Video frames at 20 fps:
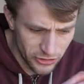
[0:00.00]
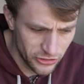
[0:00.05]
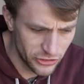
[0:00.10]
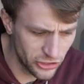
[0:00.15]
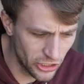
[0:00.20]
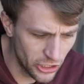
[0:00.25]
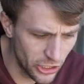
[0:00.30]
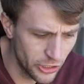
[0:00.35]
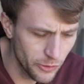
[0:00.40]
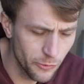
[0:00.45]

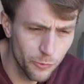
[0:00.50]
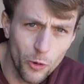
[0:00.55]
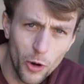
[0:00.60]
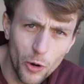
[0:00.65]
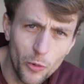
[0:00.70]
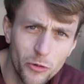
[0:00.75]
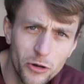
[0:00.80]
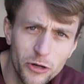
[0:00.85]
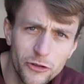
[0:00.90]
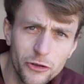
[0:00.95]
So
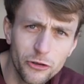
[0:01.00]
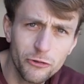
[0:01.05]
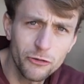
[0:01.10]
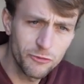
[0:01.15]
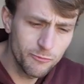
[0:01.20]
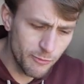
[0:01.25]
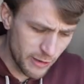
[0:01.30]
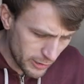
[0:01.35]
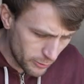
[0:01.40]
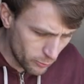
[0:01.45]
what I want to do
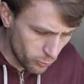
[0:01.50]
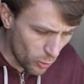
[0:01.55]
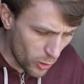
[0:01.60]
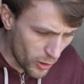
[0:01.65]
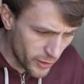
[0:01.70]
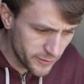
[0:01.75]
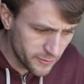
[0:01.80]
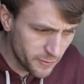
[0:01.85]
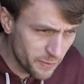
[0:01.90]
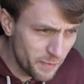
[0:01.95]
is make
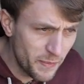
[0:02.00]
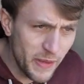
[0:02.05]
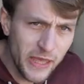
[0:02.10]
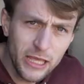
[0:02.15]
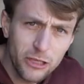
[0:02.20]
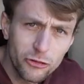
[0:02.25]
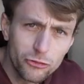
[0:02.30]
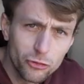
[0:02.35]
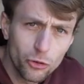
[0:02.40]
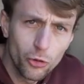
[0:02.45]
one
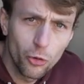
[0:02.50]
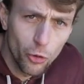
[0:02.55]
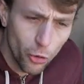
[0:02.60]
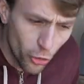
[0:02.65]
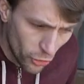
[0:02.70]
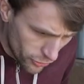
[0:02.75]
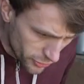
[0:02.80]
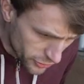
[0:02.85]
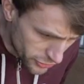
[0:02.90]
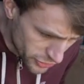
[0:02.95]
big
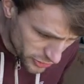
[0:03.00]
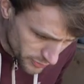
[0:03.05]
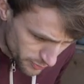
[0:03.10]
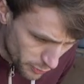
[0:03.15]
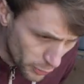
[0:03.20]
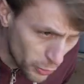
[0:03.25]
drawer that just